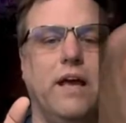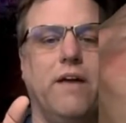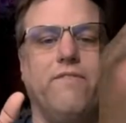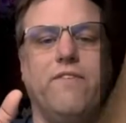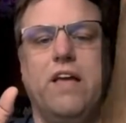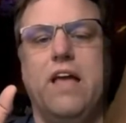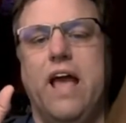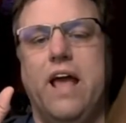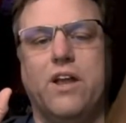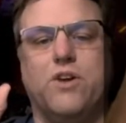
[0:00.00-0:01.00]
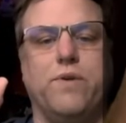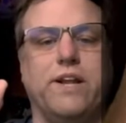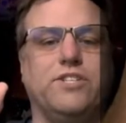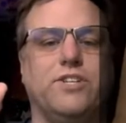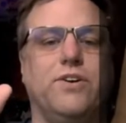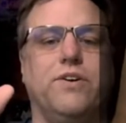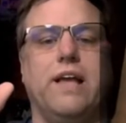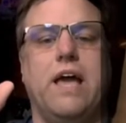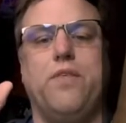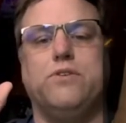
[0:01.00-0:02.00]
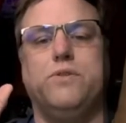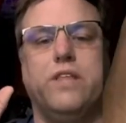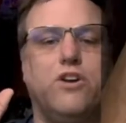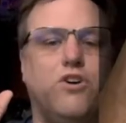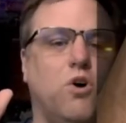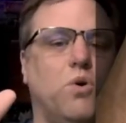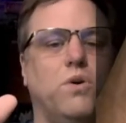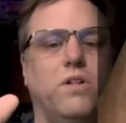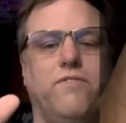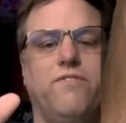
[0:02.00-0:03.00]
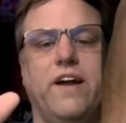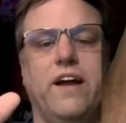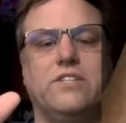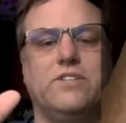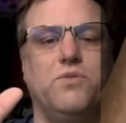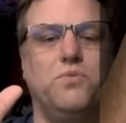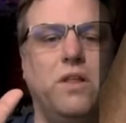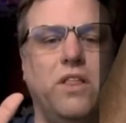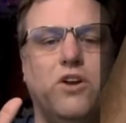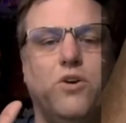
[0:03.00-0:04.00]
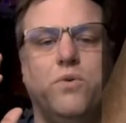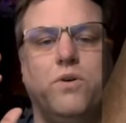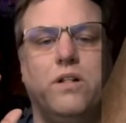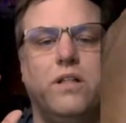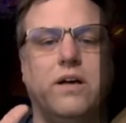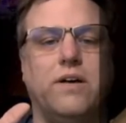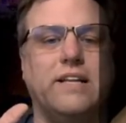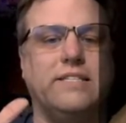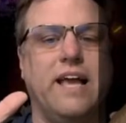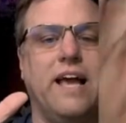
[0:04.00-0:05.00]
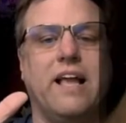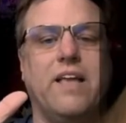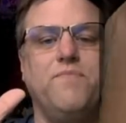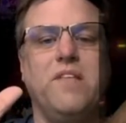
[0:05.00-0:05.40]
I've had a creature and had this really cool effect or really cool uh, attack